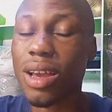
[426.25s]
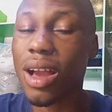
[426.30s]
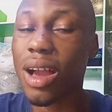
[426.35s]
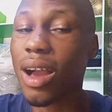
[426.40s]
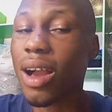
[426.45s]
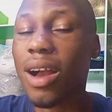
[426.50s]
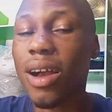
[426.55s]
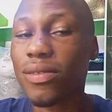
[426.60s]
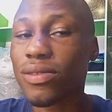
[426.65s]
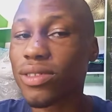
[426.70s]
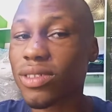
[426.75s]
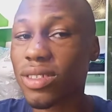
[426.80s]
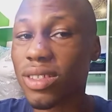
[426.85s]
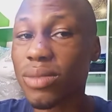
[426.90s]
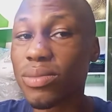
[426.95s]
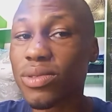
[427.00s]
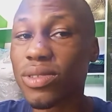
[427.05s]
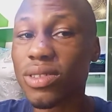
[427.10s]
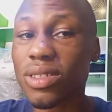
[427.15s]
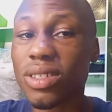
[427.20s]
I have to
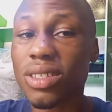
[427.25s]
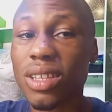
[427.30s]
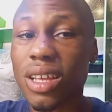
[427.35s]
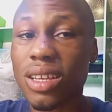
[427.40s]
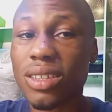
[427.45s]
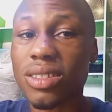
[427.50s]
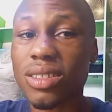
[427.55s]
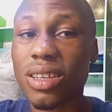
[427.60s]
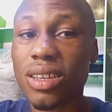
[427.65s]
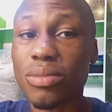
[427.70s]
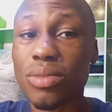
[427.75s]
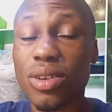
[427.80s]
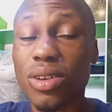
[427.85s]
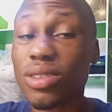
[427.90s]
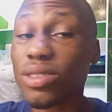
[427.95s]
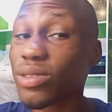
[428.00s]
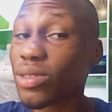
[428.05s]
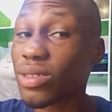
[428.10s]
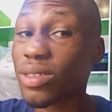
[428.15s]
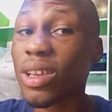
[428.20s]
sleep to the next day
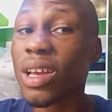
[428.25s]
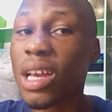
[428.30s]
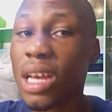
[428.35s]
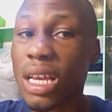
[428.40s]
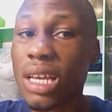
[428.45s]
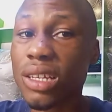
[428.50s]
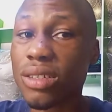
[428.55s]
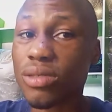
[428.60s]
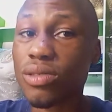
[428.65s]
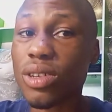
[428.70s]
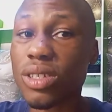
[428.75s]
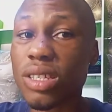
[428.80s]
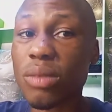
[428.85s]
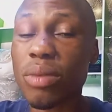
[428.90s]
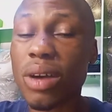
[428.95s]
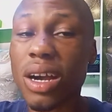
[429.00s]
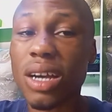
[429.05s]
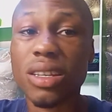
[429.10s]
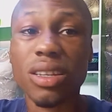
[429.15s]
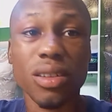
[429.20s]
because it was
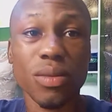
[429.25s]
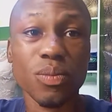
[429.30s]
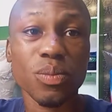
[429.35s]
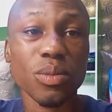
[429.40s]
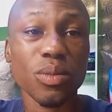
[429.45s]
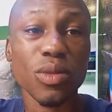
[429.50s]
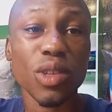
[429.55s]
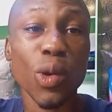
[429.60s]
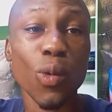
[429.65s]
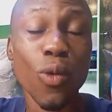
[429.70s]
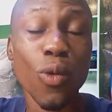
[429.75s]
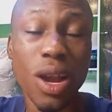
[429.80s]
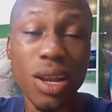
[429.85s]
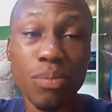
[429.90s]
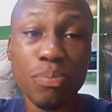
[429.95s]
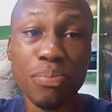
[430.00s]
about 1